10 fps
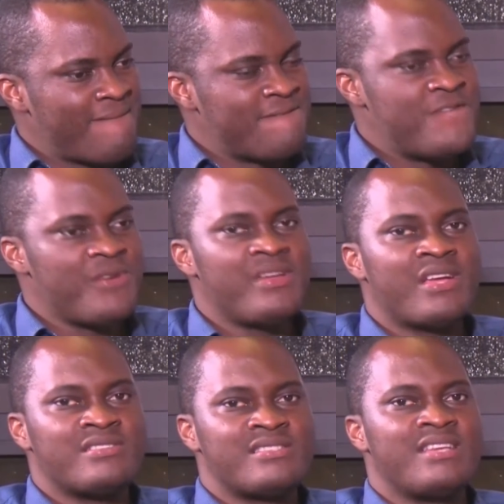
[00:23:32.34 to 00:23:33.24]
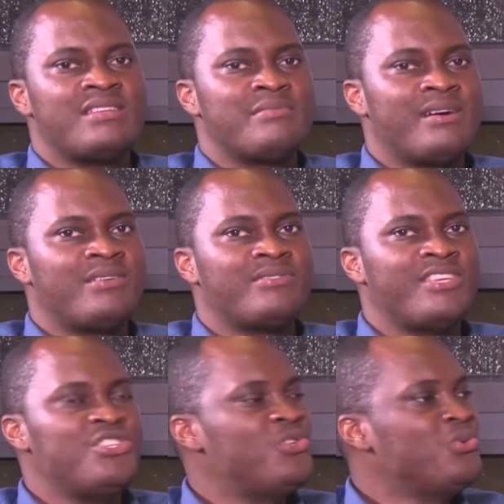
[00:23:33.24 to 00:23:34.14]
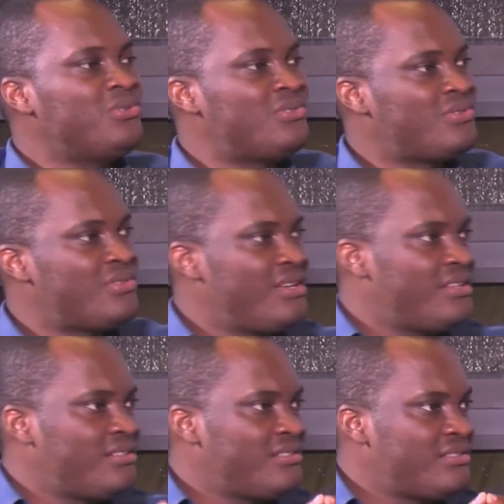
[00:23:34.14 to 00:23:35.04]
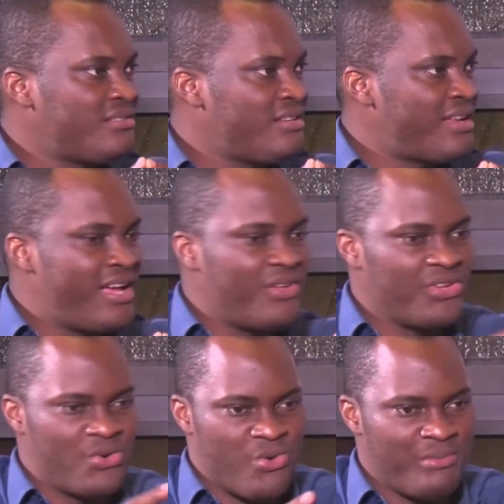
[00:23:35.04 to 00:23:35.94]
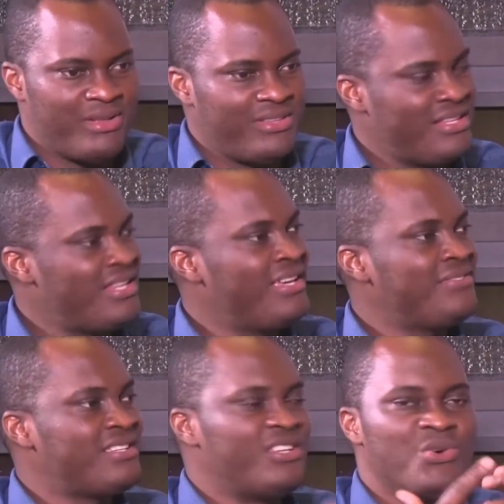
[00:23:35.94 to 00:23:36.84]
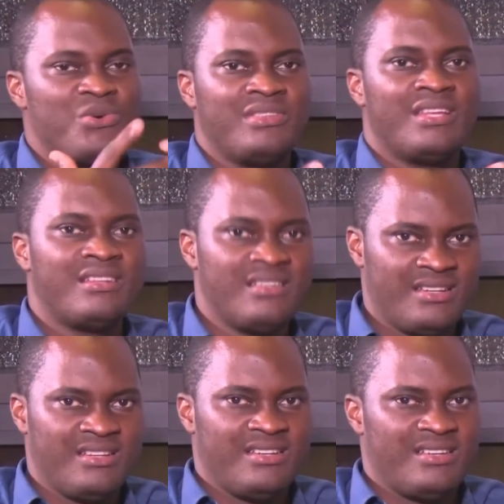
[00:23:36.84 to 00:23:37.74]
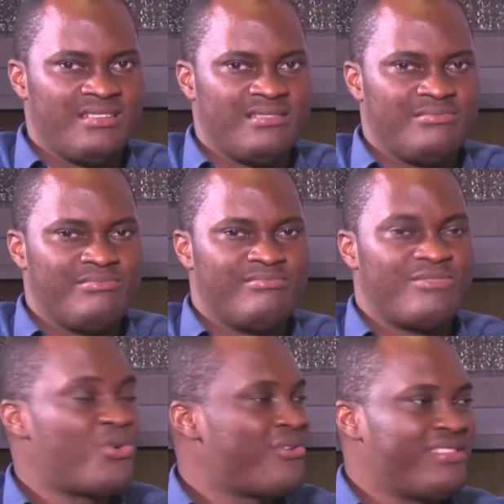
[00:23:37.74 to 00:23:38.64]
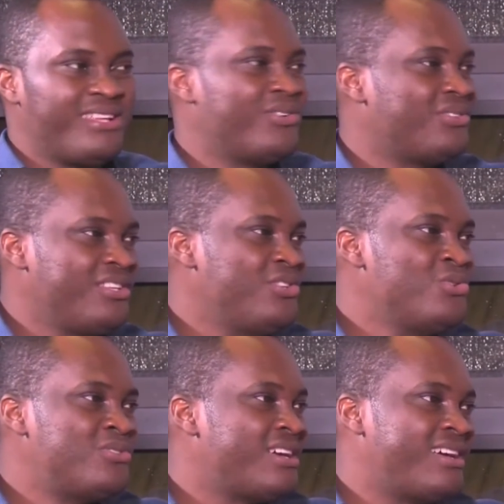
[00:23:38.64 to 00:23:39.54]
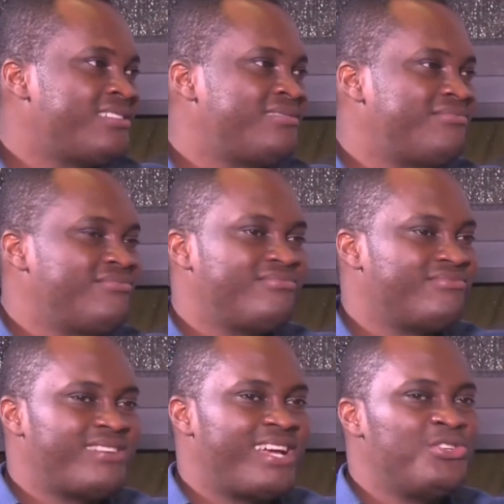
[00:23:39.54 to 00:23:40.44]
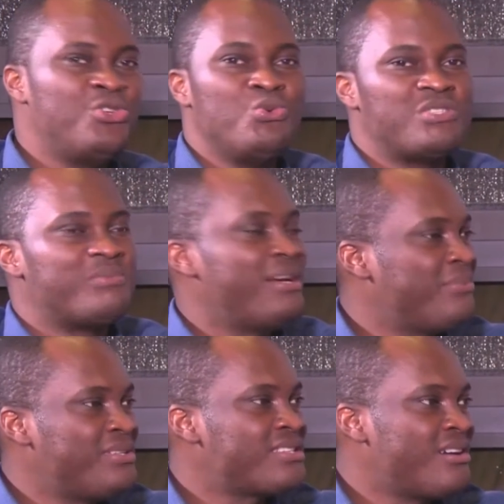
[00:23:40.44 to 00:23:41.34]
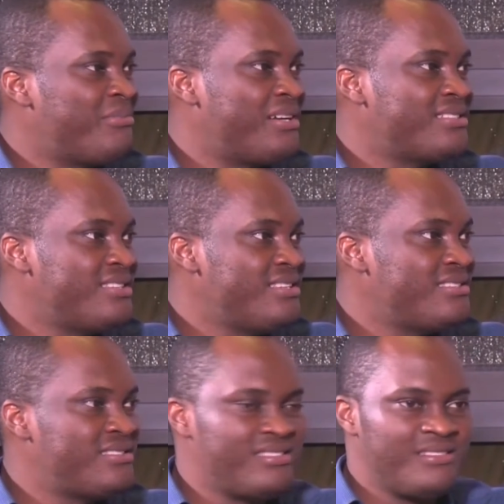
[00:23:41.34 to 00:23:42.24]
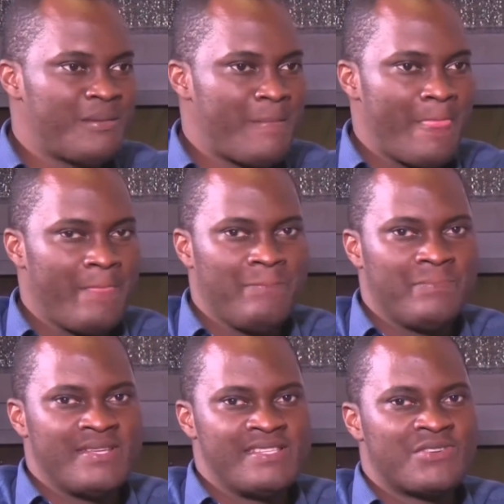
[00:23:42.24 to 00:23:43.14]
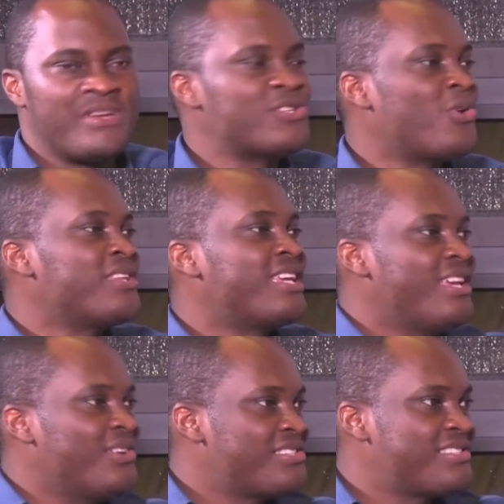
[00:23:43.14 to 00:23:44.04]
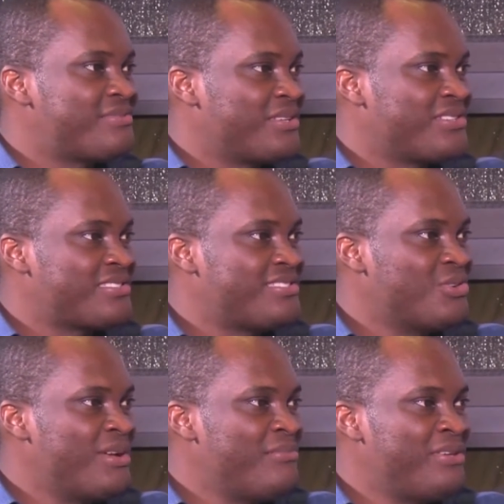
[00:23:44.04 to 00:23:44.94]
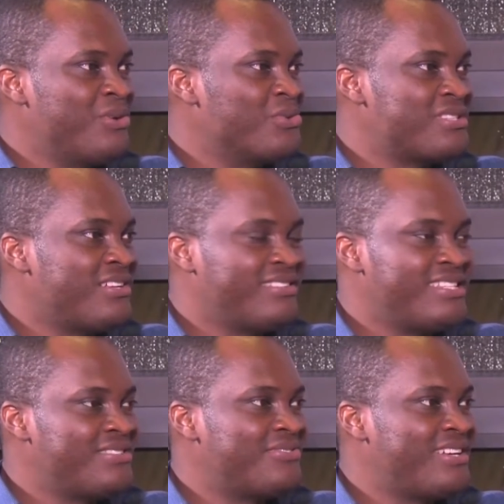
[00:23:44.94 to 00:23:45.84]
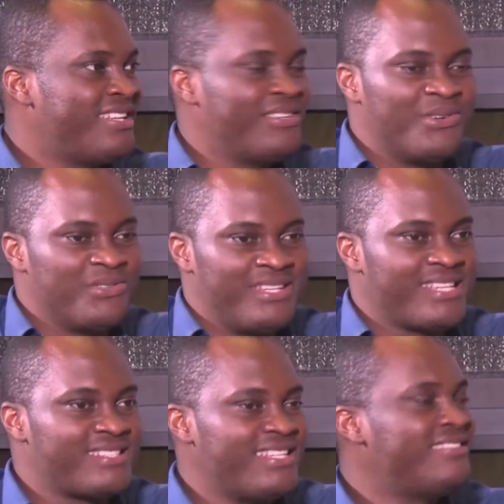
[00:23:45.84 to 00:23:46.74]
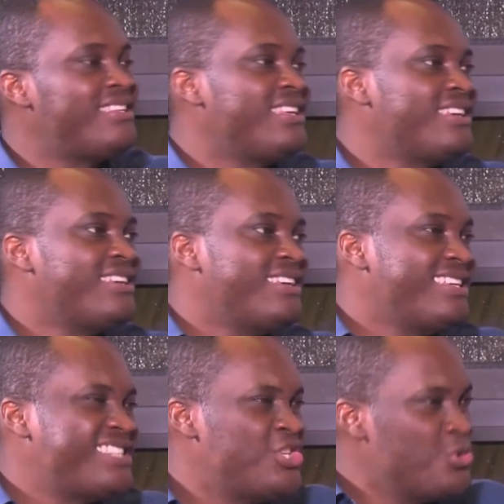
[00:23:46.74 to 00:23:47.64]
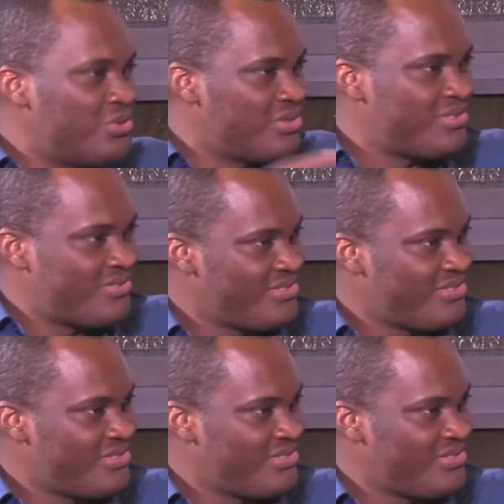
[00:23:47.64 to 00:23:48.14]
very concerned about the youth and how they go about their lives, and knowing that more often than not, the youth are used by political parties to create all the chaos, because no MP goes down there to fight or does anything. It's the youth